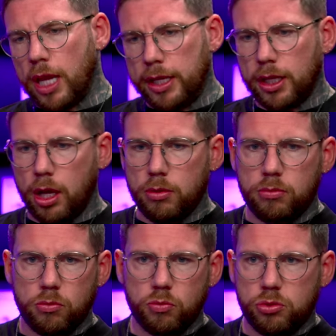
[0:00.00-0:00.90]
And you go,
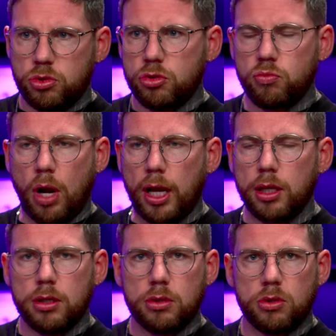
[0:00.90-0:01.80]
right,
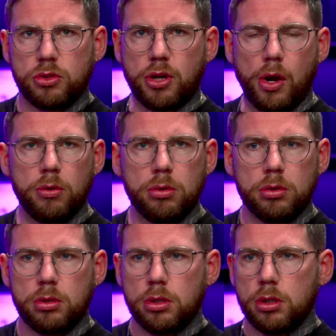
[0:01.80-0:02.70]
so?
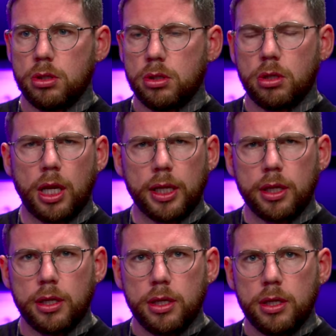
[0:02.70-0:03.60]
Like